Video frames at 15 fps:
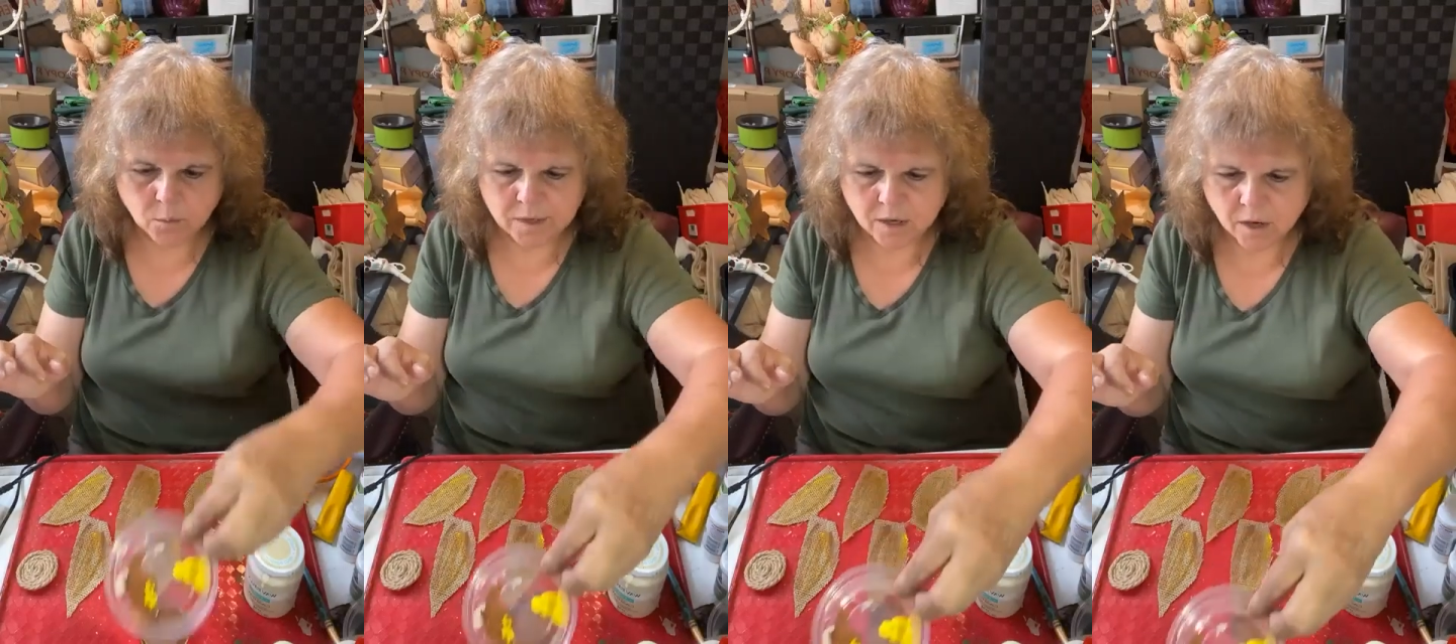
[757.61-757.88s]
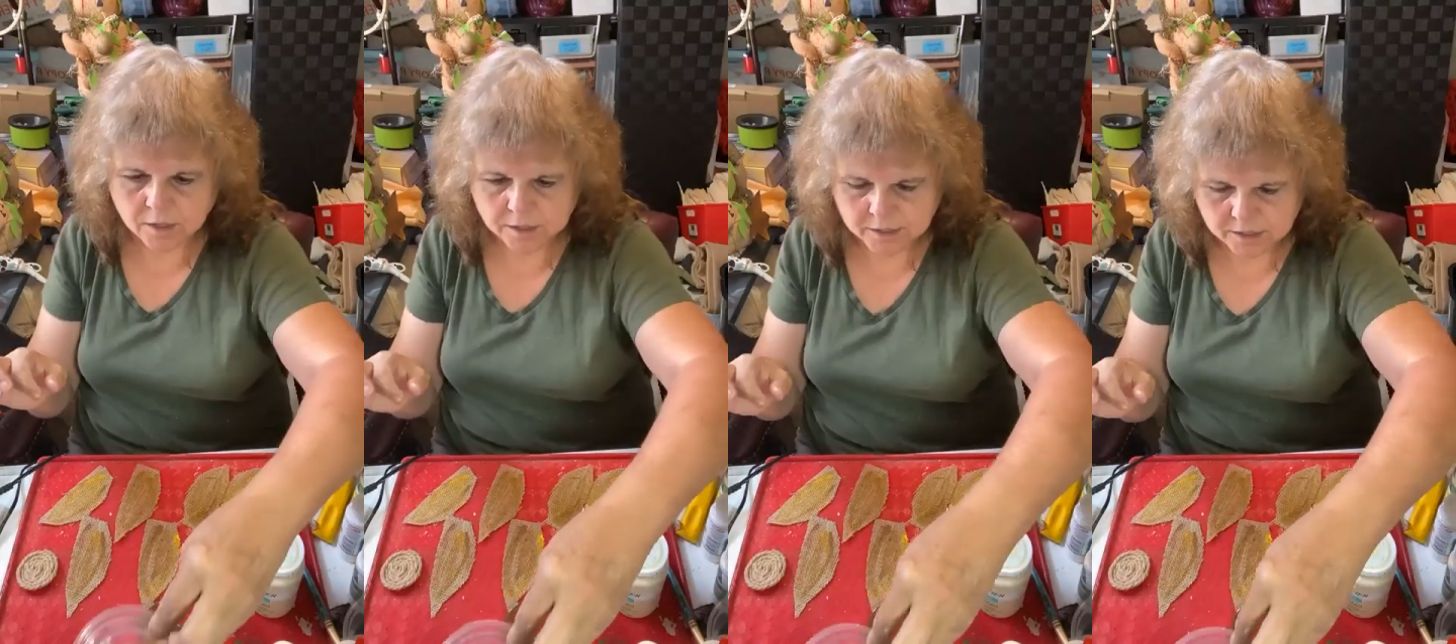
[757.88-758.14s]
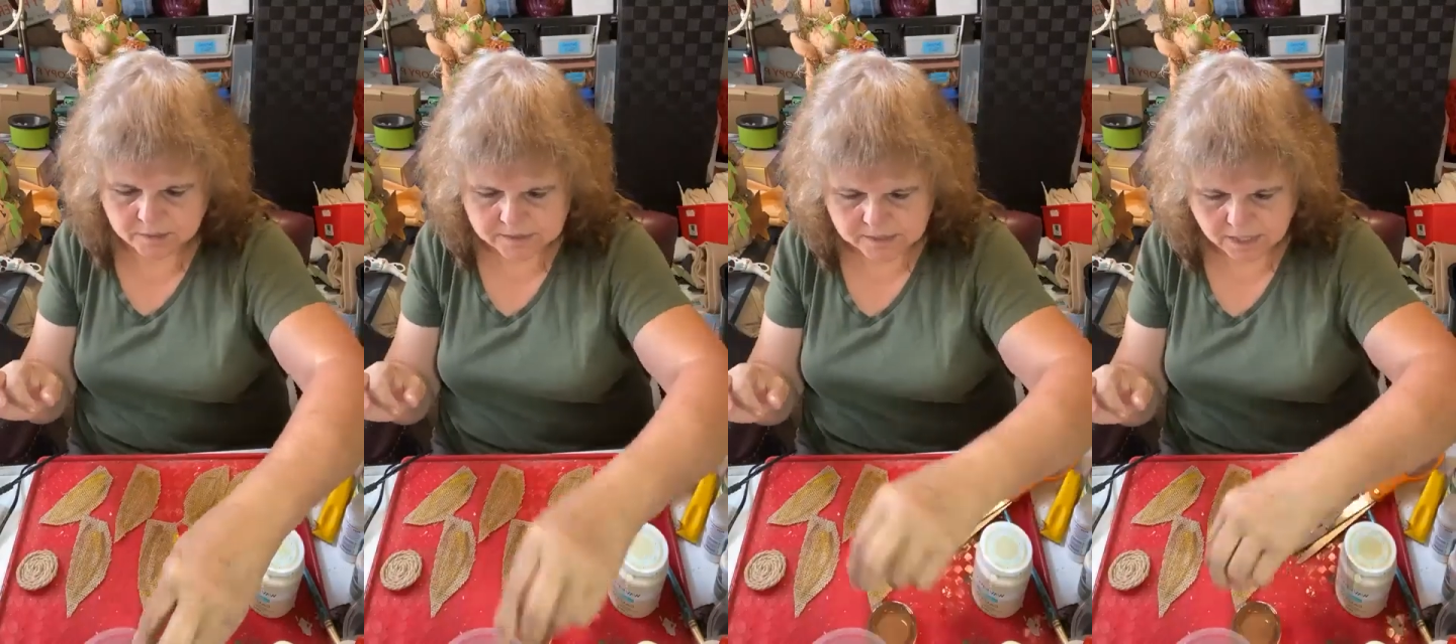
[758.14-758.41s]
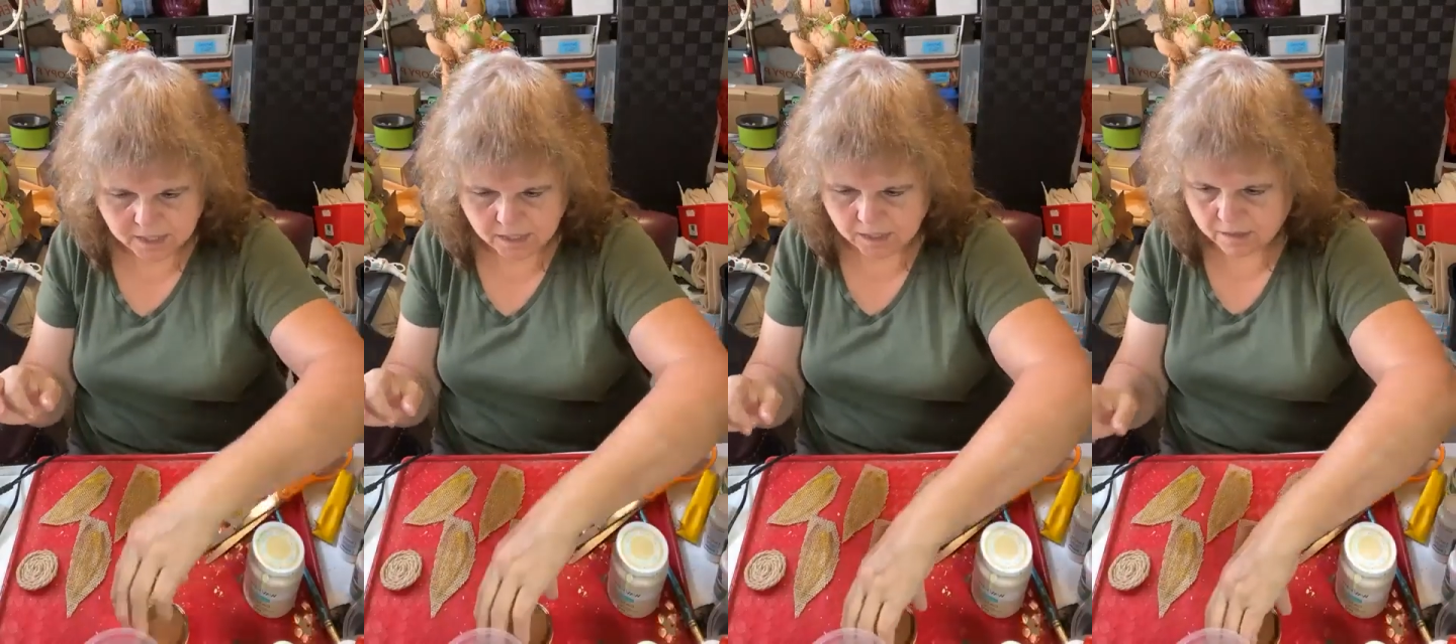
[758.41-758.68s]
and we hardly
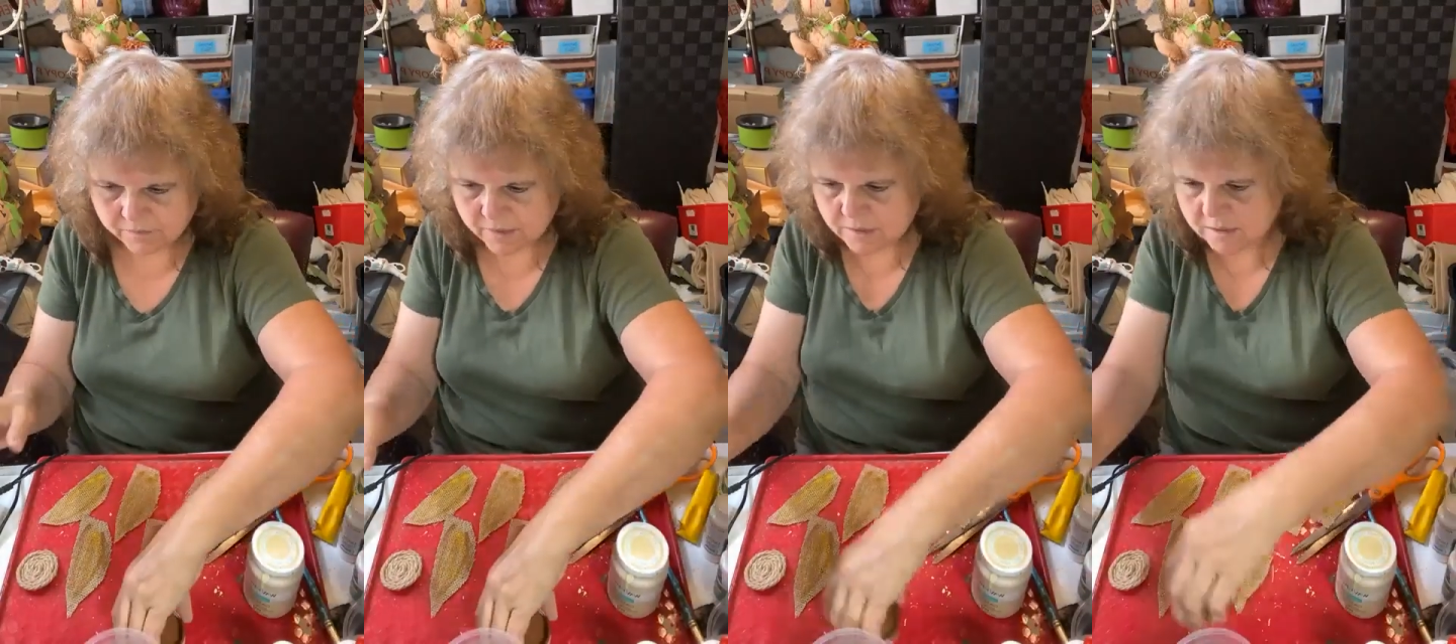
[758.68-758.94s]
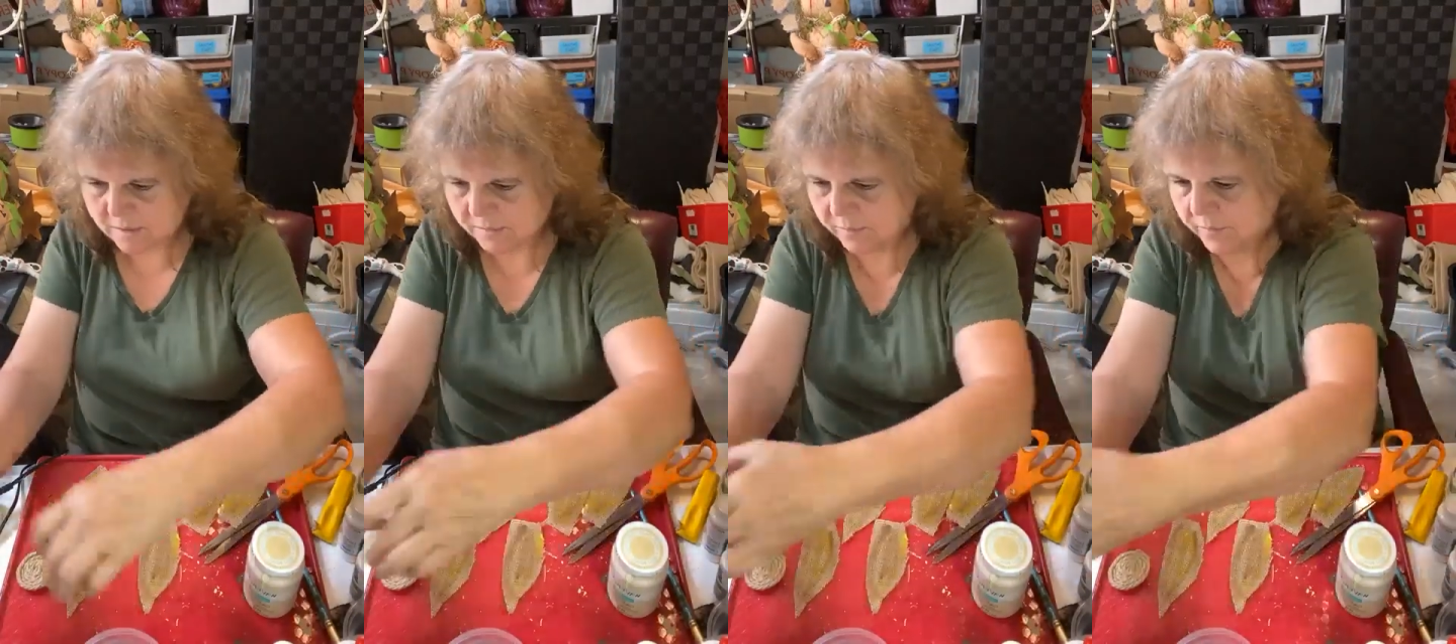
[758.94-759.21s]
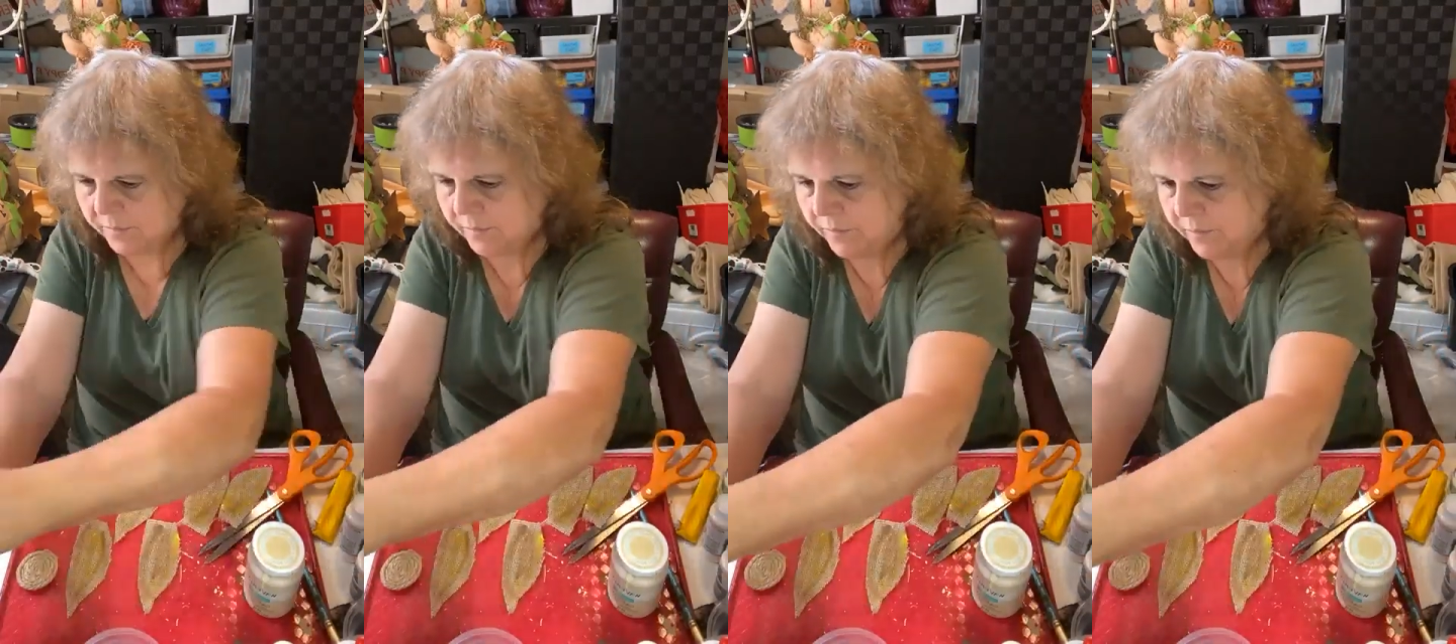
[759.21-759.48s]
used any of it.